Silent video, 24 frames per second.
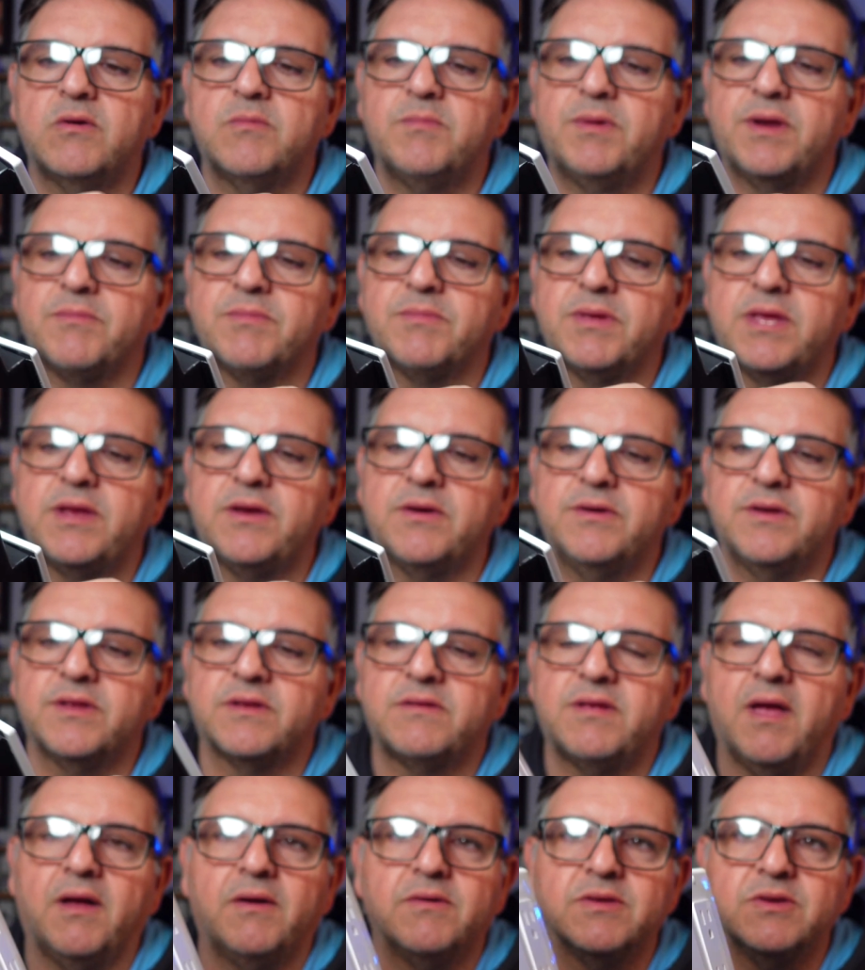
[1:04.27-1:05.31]
But I'm here to
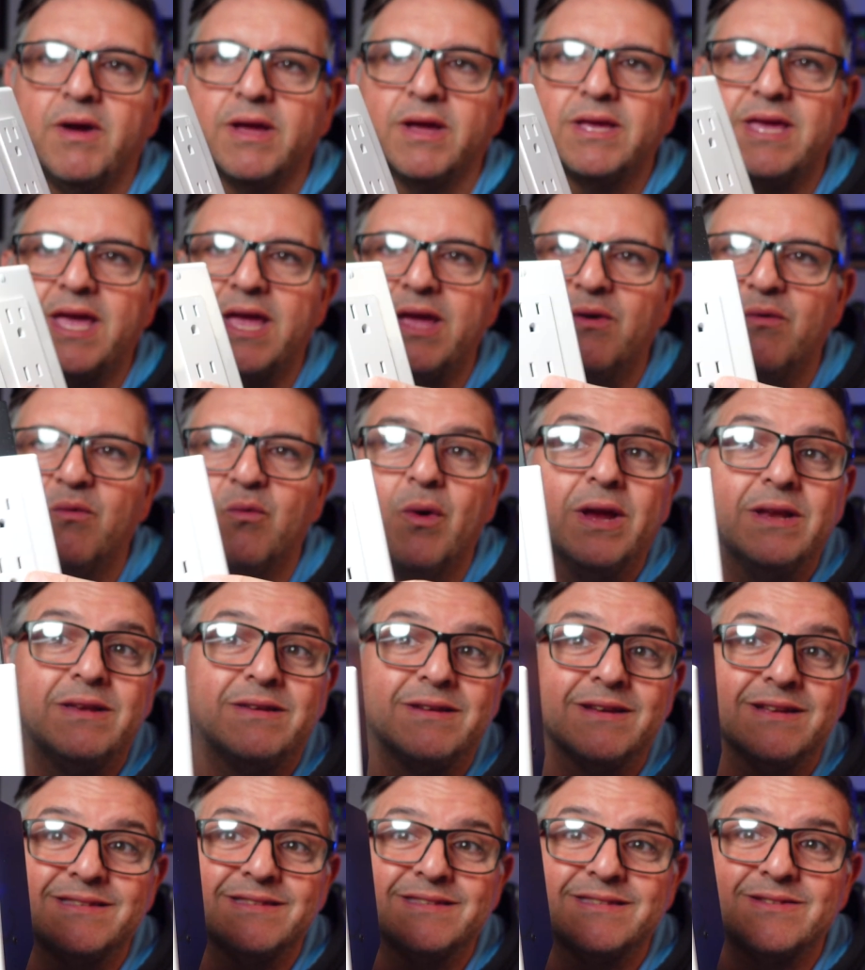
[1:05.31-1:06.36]
tell you, I can't wait
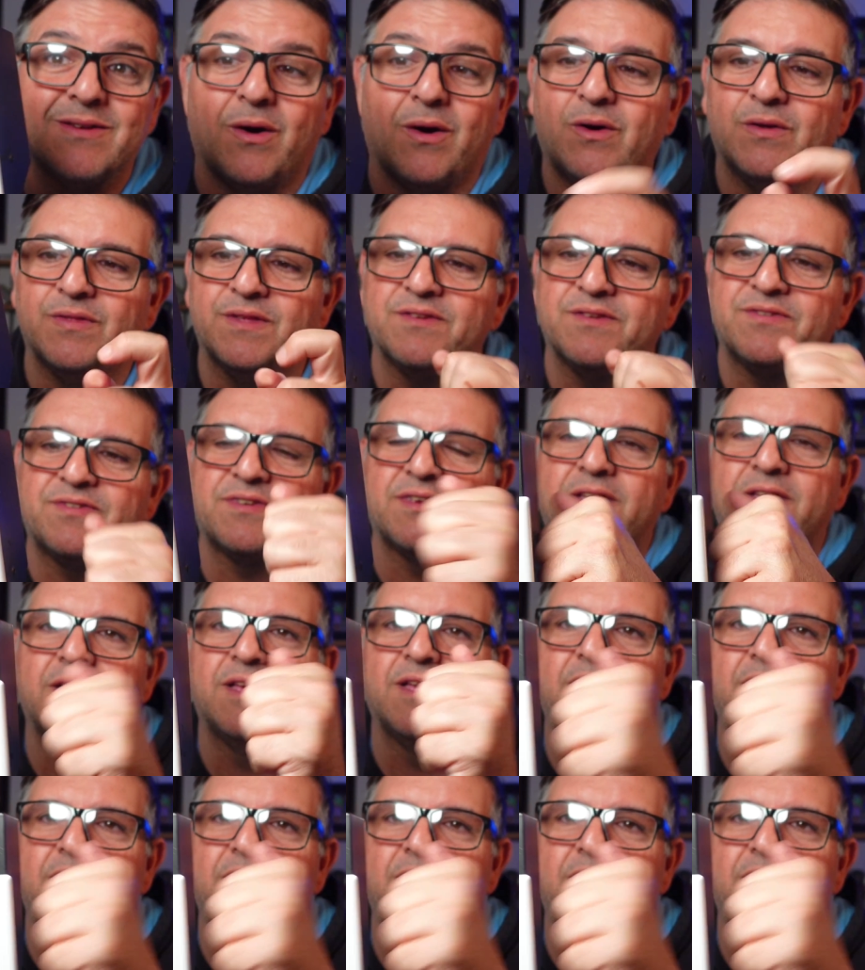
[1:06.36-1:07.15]
to install this.